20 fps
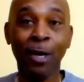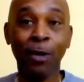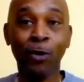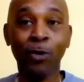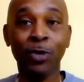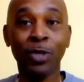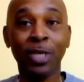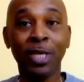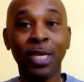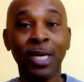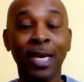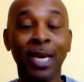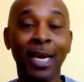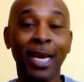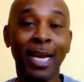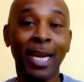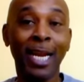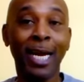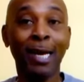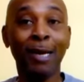out
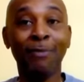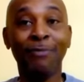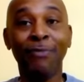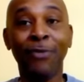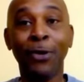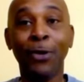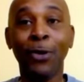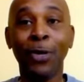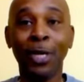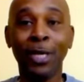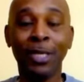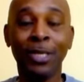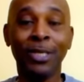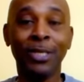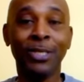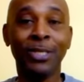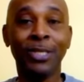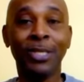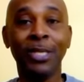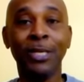and not falling
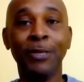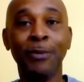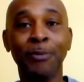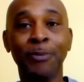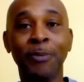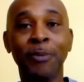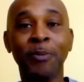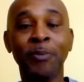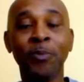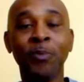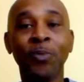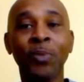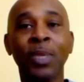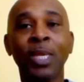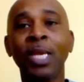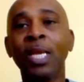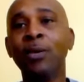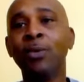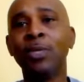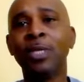to sleep.
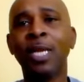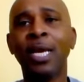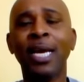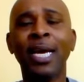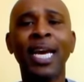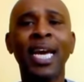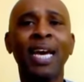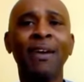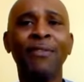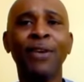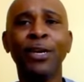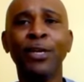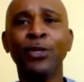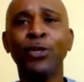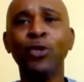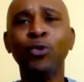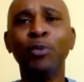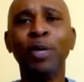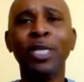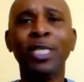It was like having
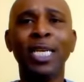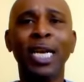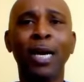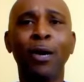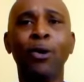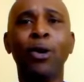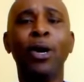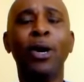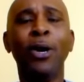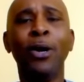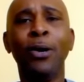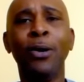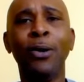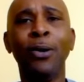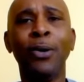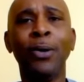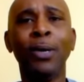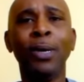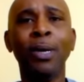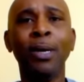too much
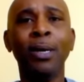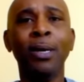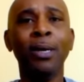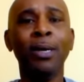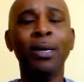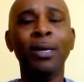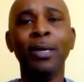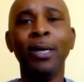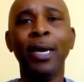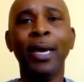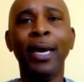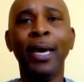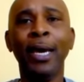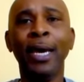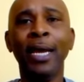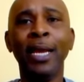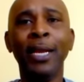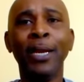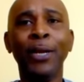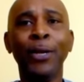alcohol
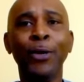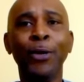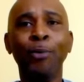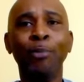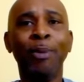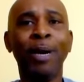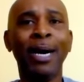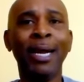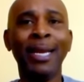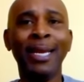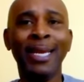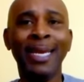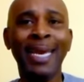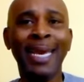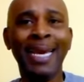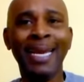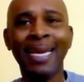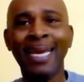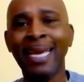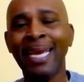and your body
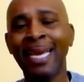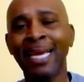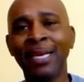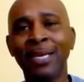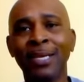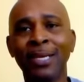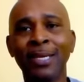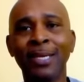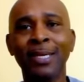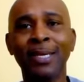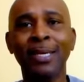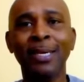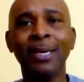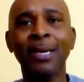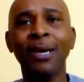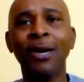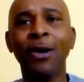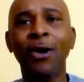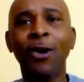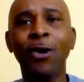can't handle it.
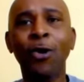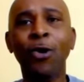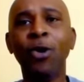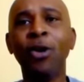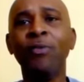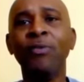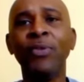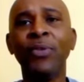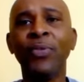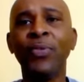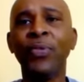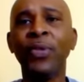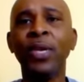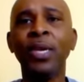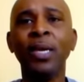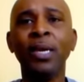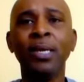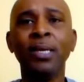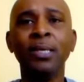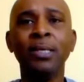All of the
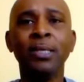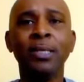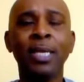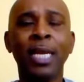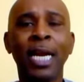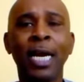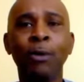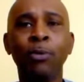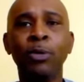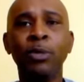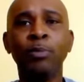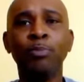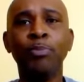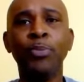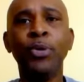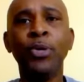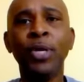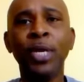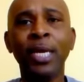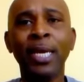things that I was
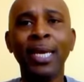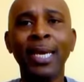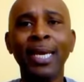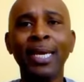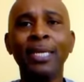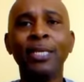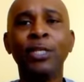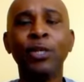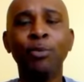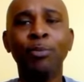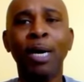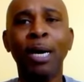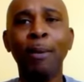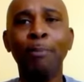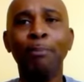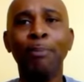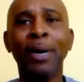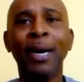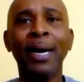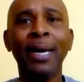putting into my
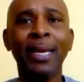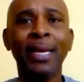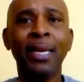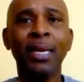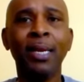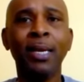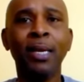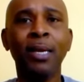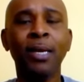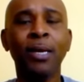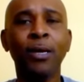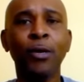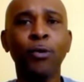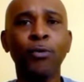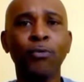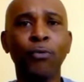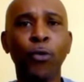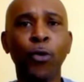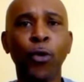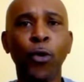body
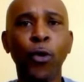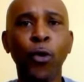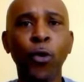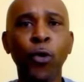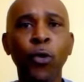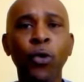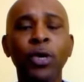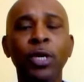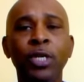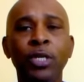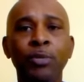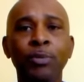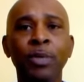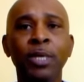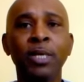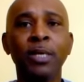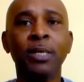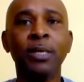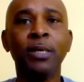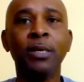for nourishment